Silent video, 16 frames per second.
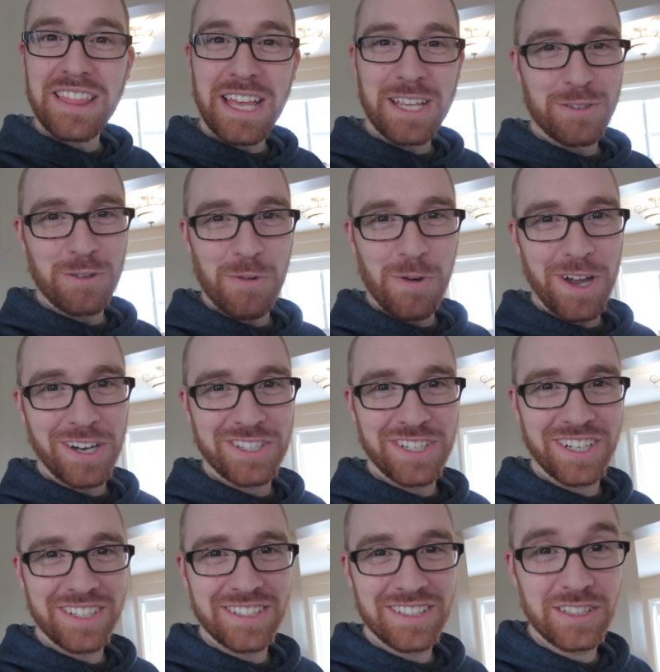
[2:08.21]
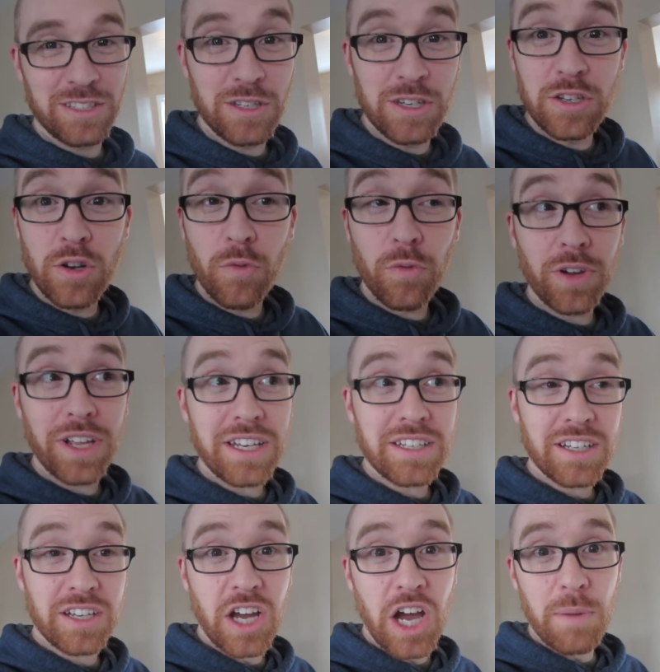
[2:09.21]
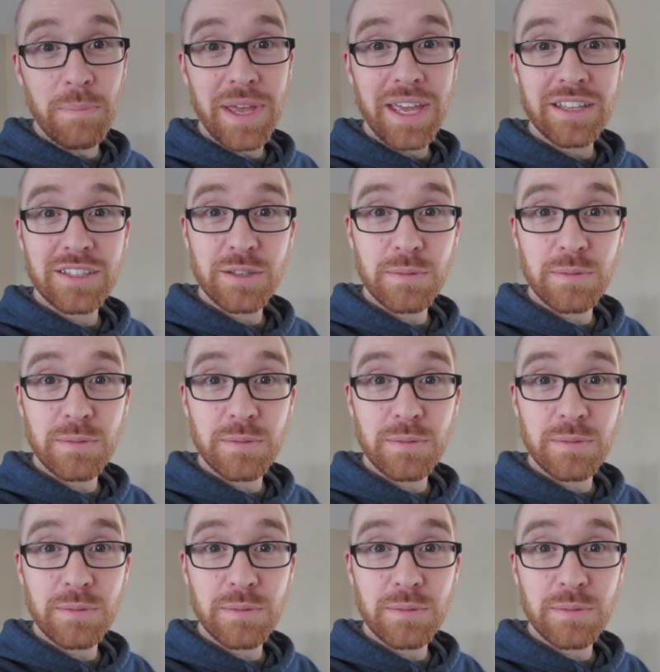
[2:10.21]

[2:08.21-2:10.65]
Thanks for watching. And don't forget to comment and